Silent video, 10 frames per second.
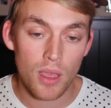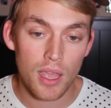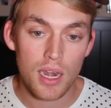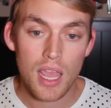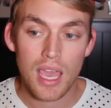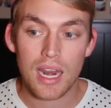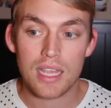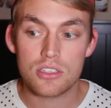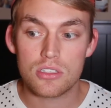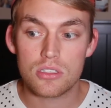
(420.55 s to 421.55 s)
one, and
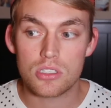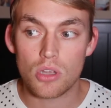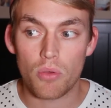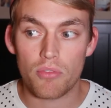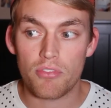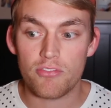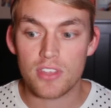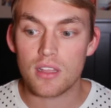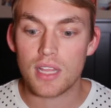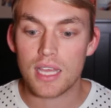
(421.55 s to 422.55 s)
I don't
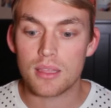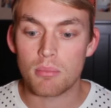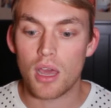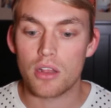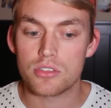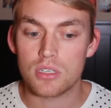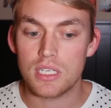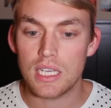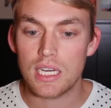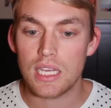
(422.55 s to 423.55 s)
feel like the models are
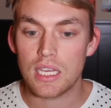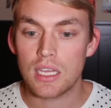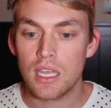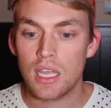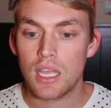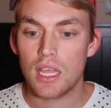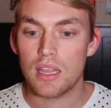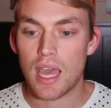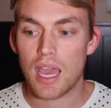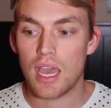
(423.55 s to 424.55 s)
getting
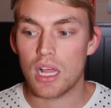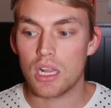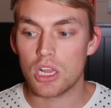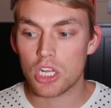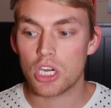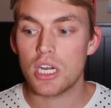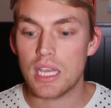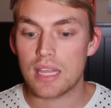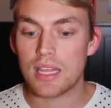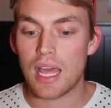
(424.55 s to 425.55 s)
that
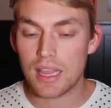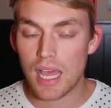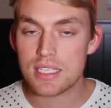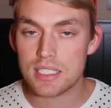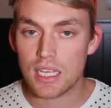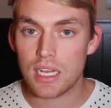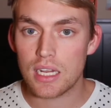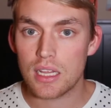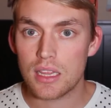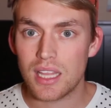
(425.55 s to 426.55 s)
learning and that
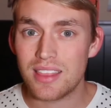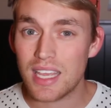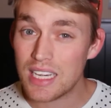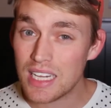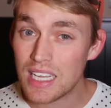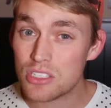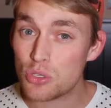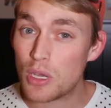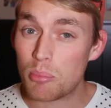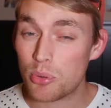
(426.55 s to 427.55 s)
lesson that they need
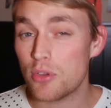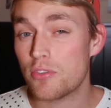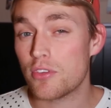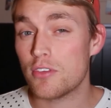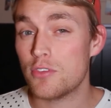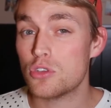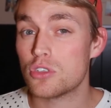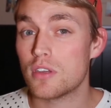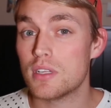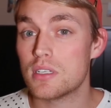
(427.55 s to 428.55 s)
to improve for the
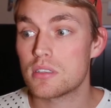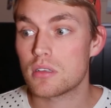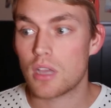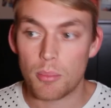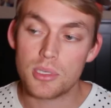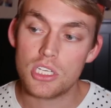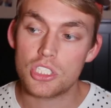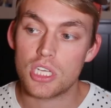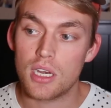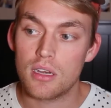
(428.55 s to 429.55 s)
future of this
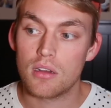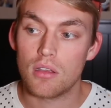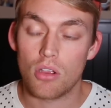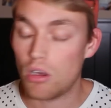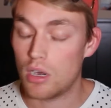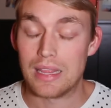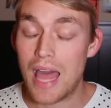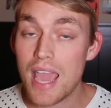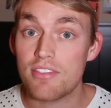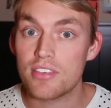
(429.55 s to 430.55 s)
competition or
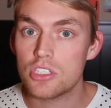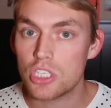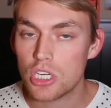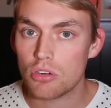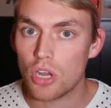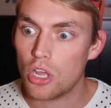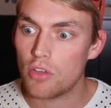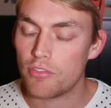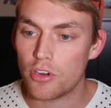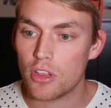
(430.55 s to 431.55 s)
life in
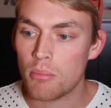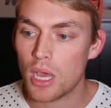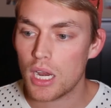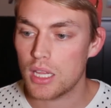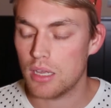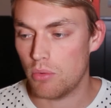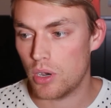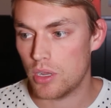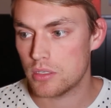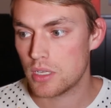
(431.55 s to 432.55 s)
general for the modeling
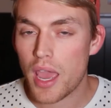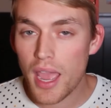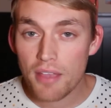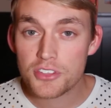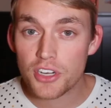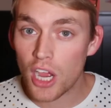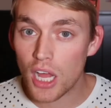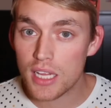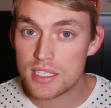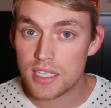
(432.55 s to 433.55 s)
world. After
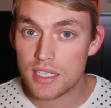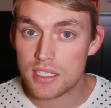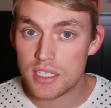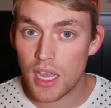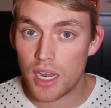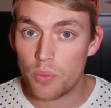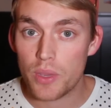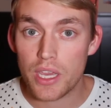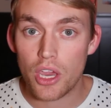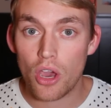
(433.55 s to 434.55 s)
all is said and done,
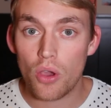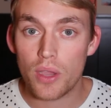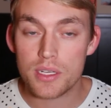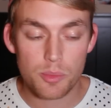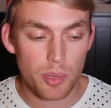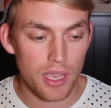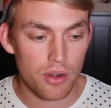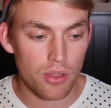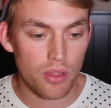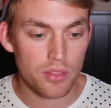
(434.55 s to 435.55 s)
we go into
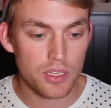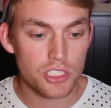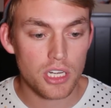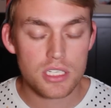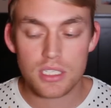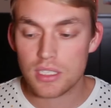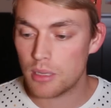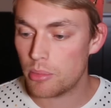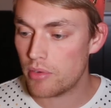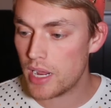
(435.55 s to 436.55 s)
panel, the judges
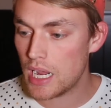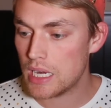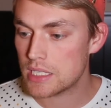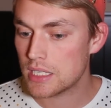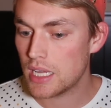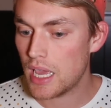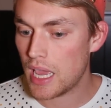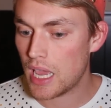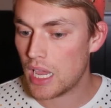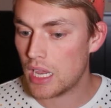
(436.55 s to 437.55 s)
deliberate,
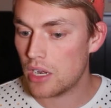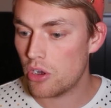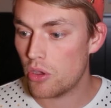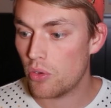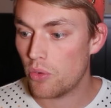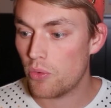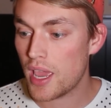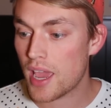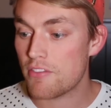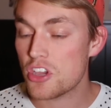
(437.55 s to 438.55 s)
and
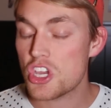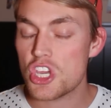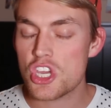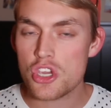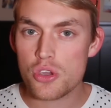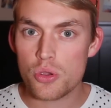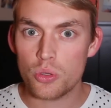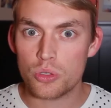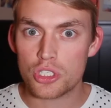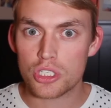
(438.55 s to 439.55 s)
we have a
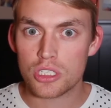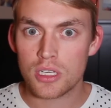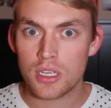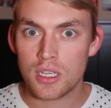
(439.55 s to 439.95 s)
huge